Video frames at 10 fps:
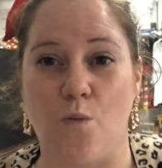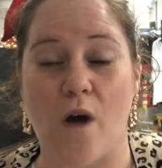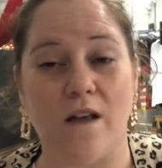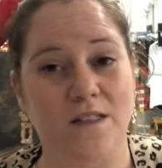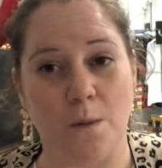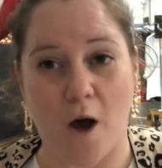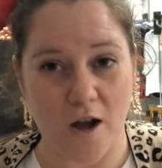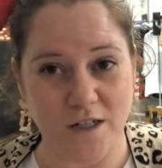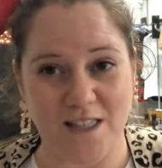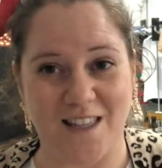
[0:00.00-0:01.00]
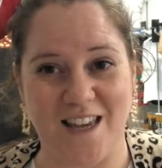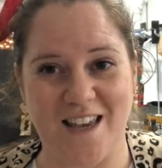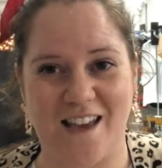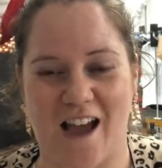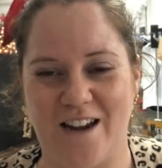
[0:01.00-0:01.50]
subconsciously,
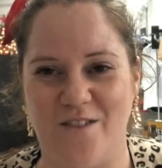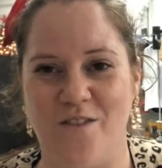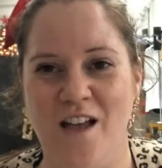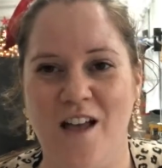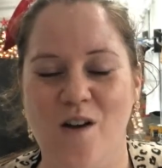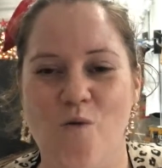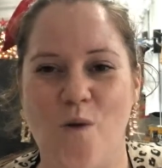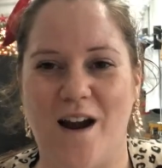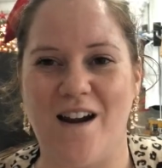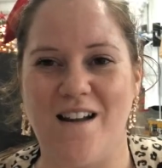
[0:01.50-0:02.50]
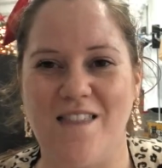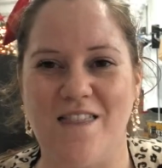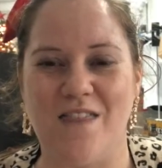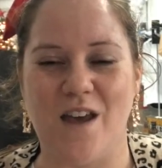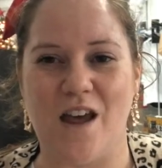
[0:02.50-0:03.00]
kind of, where
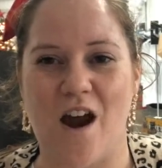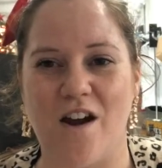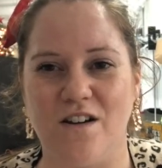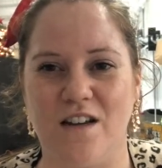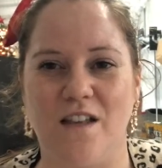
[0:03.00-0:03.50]
they aren't